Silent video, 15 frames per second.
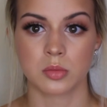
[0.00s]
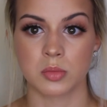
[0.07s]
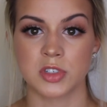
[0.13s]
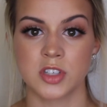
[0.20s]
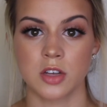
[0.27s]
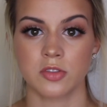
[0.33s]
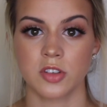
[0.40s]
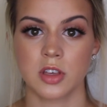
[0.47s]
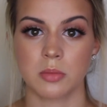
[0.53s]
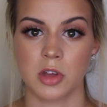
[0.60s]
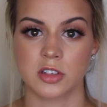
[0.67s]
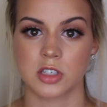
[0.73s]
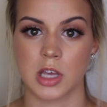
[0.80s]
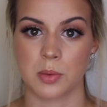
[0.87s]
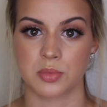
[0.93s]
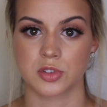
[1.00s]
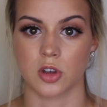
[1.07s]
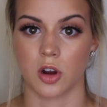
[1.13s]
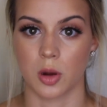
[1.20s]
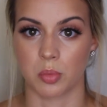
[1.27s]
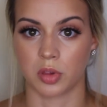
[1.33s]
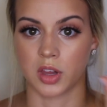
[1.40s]
But definitely my tips
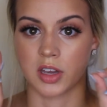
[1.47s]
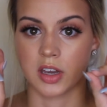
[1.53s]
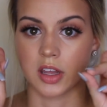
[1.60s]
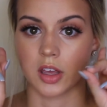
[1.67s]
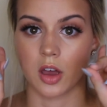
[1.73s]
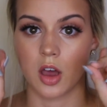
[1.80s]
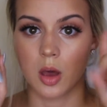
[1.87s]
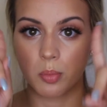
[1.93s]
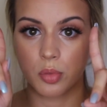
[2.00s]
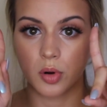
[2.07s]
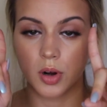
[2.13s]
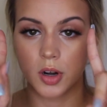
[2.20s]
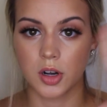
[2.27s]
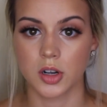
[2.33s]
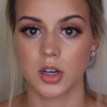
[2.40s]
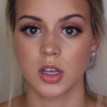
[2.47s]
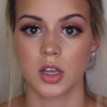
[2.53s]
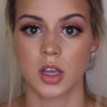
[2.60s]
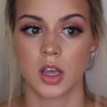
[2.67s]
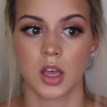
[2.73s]
are blending upward,